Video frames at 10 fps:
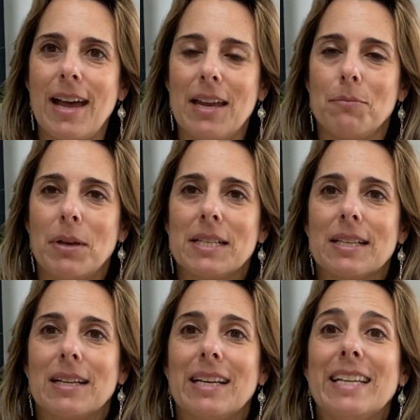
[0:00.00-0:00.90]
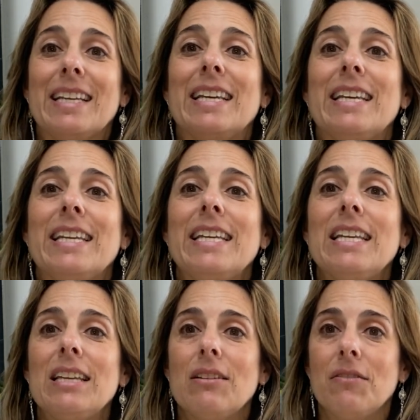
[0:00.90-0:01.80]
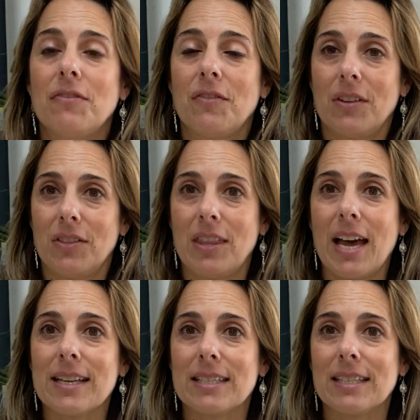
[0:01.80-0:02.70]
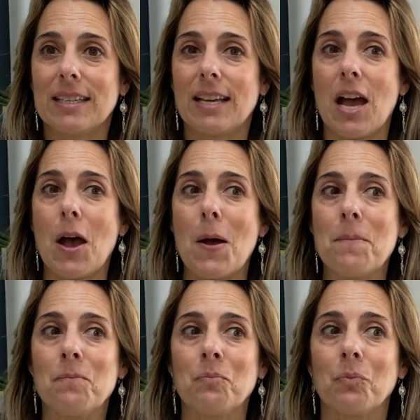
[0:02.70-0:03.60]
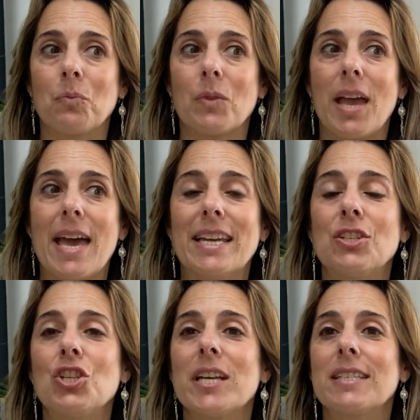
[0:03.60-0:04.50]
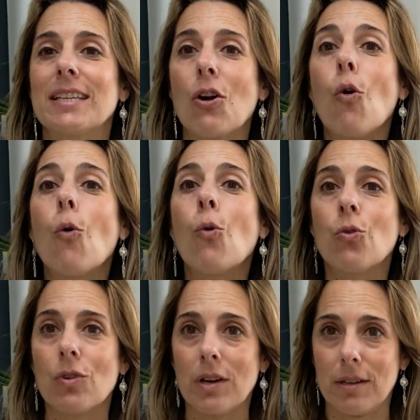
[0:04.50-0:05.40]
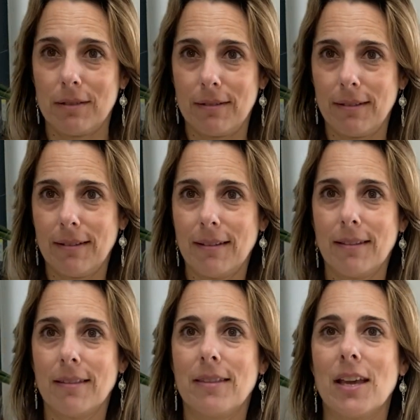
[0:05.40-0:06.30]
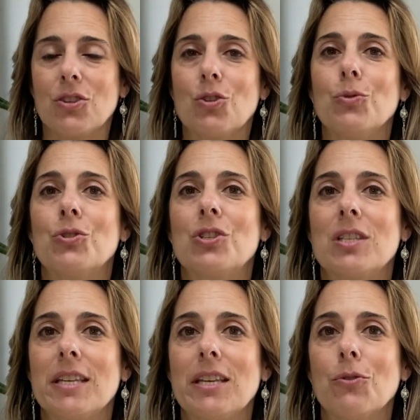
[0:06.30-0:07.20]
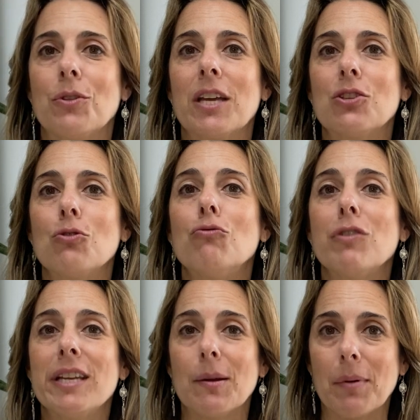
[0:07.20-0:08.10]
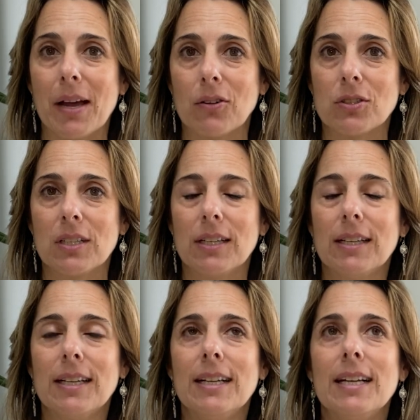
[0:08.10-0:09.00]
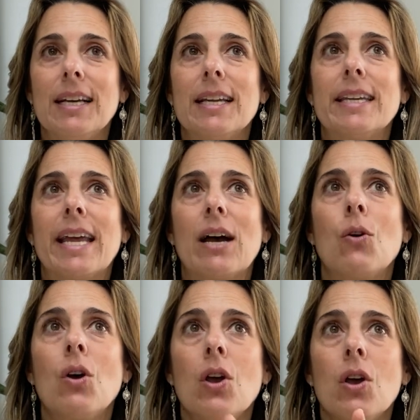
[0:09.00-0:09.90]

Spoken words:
and basically leave that energetic aura that you see or that you read about. Now,